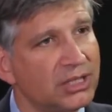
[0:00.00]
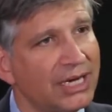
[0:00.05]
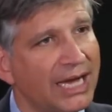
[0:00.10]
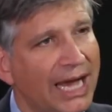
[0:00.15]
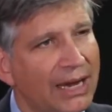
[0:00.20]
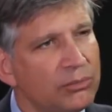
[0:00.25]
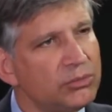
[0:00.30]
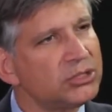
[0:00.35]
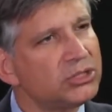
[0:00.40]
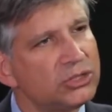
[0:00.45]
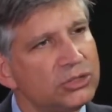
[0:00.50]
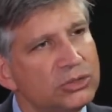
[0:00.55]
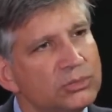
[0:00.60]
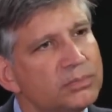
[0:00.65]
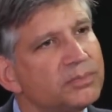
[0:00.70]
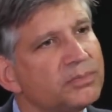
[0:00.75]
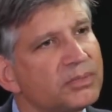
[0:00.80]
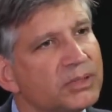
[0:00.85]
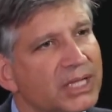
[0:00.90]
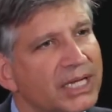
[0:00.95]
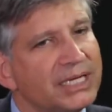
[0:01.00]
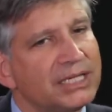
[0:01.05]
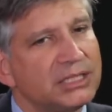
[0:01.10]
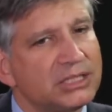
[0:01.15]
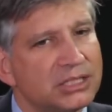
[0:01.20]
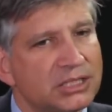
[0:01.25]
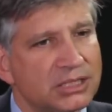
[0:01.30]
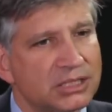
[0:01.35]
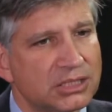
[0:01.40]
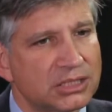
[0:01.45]
How would you
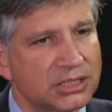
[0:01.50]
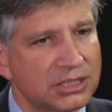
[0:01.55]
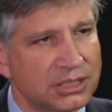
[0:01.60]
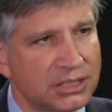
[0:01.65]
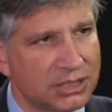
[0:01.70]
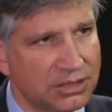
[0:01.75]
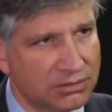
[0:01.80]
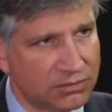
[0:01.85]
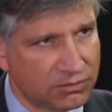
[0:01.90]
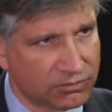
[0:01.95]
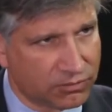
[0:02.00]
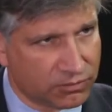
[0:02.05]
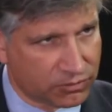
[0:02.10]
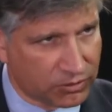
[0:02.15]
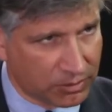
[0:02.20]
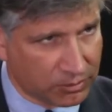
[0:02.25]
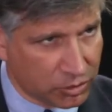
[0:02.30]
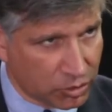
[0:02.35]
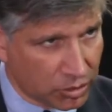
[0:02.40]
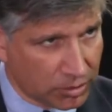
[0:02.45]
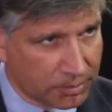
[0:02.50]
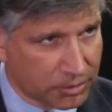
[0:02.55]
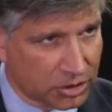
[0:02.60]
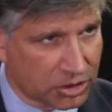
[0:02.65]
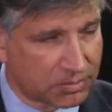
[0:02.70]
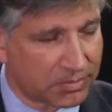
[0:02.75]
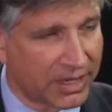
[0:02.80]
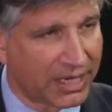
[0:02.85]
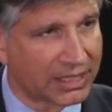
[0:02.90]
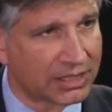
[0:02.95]
place, from your
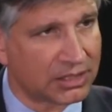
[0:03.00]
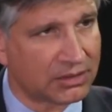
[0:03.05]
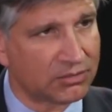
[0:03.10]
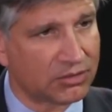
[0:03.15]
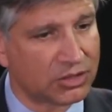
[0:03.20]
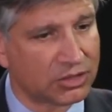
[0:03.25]
perspective,